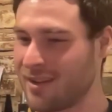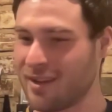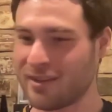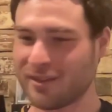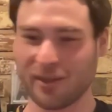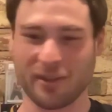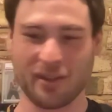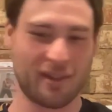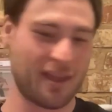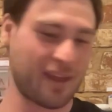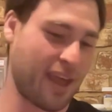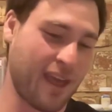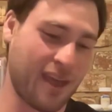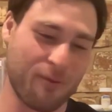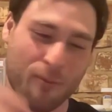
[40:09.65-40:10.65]
So they're like,
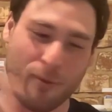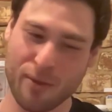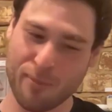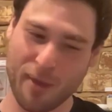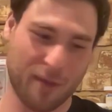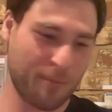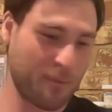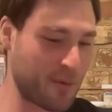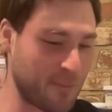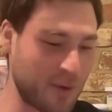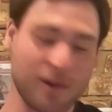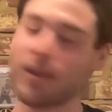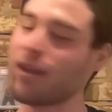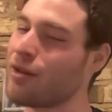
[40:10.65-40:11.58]
hey, we make more money,